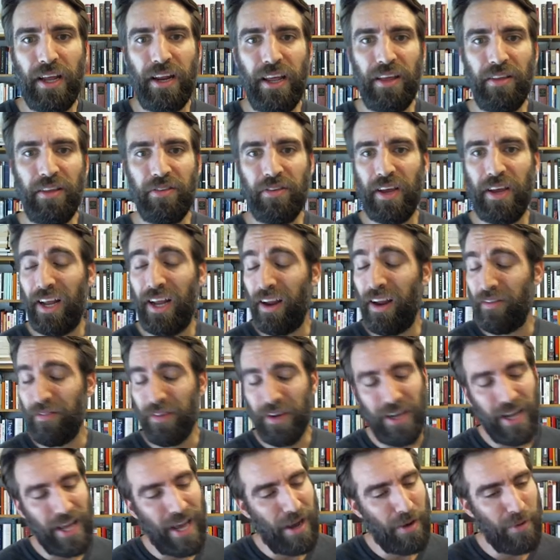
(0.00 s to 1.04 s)
he said every
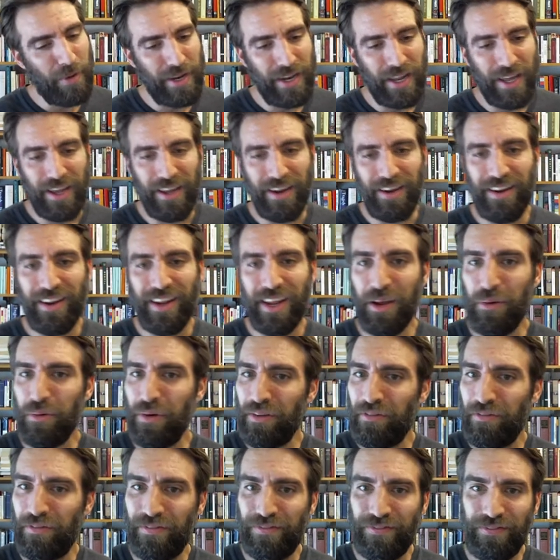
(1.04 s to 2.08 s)
now and then he would